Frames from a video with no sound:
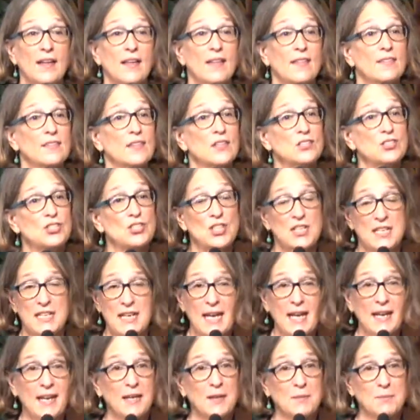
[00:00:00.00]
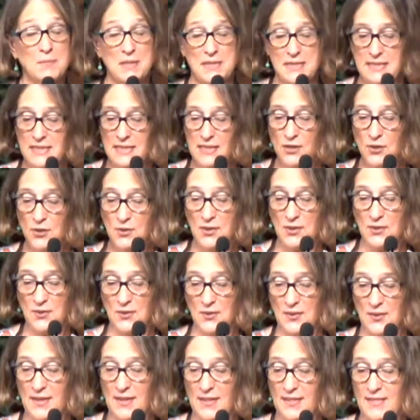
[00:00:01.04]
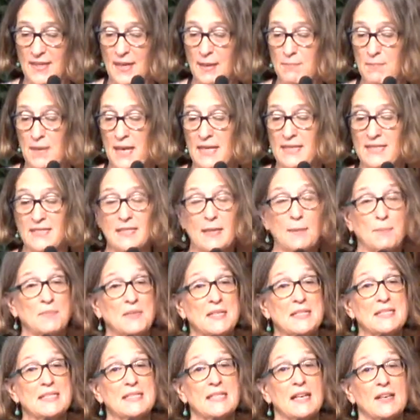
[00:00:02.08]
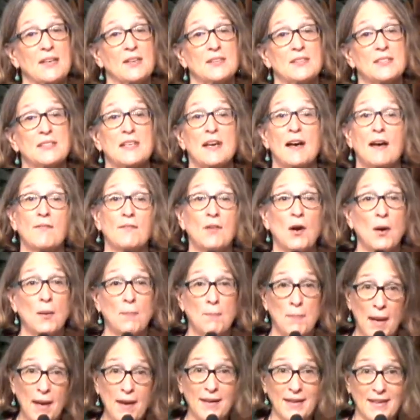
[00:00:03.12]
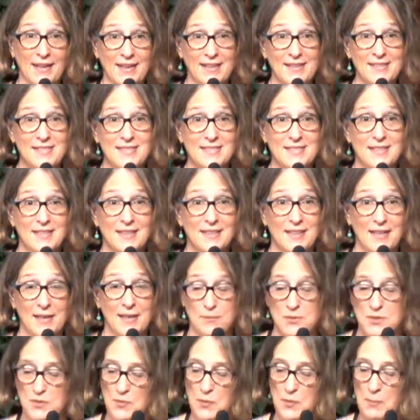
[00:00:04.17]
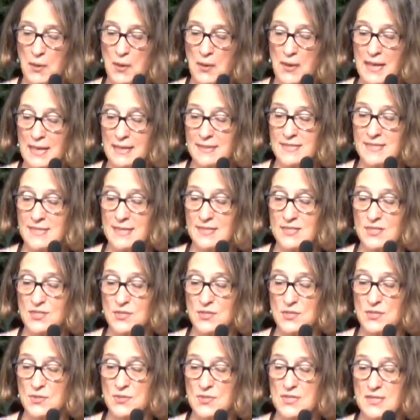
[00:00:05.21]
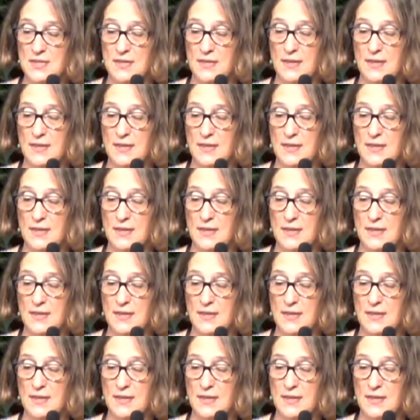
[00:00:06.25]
The genetic material that makes up the cells of our bodies comes from our ancestors.